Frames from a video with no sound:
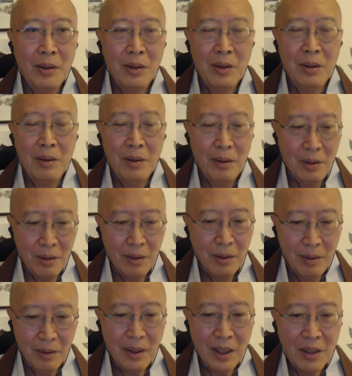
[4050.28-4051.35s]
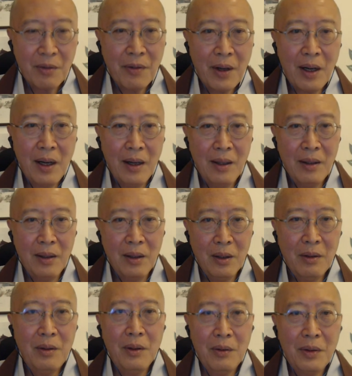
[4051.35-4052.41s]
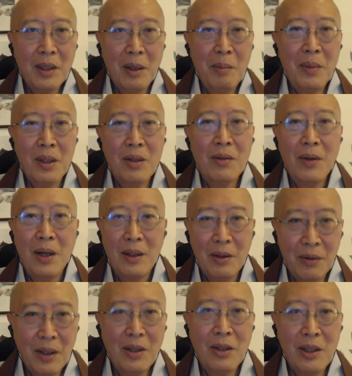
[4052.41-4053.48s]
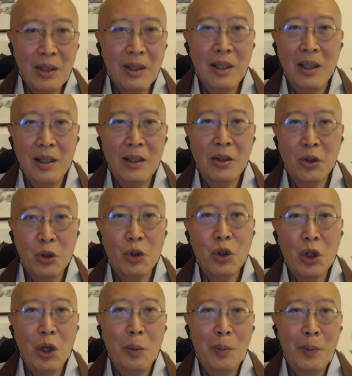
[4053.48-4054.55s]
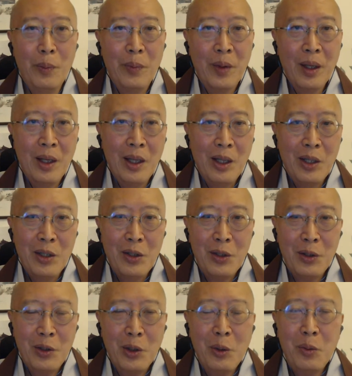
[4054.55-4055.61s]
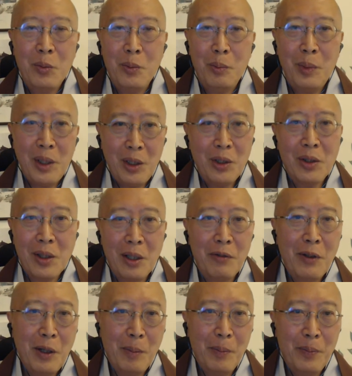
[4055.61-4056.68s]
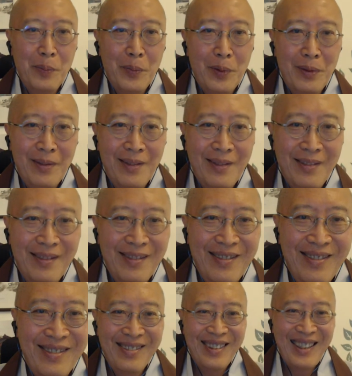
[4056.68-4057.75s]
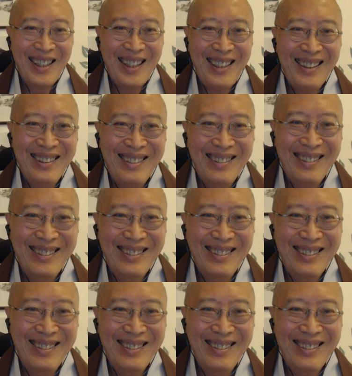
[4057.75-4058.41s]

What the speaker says: this far. You've come this far. You've actually done a good job. So don't beat yourself up. Okay.